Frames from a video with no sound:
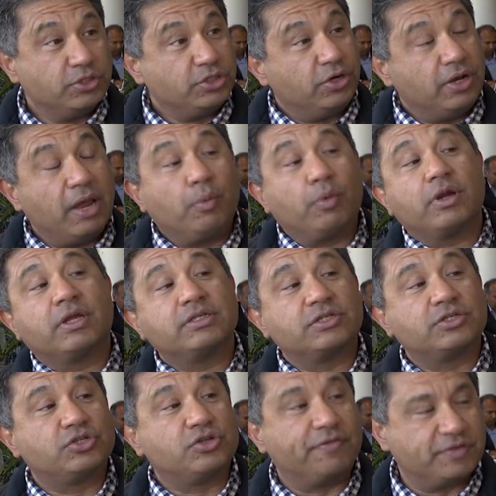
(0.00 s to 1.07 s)
was your network as
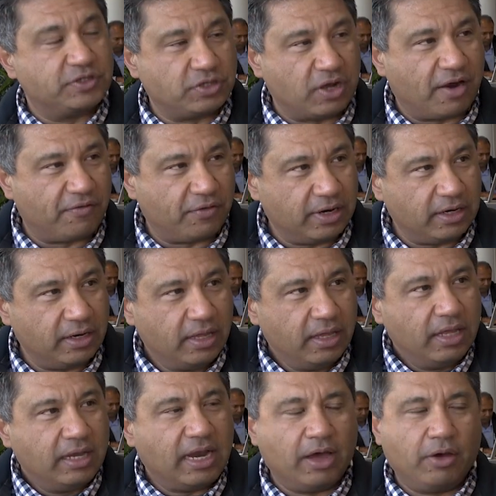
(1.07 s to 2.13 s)
a service offering.
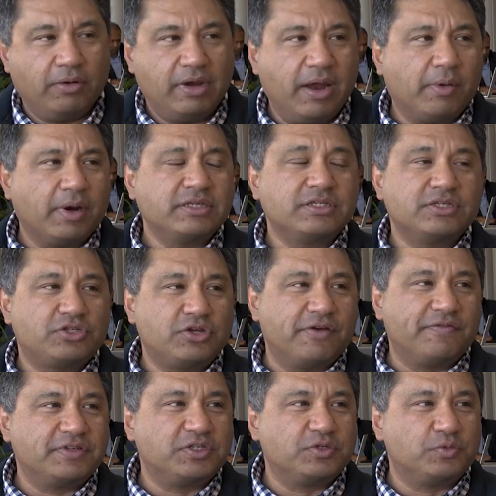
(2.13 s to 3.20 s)
Now, network as a service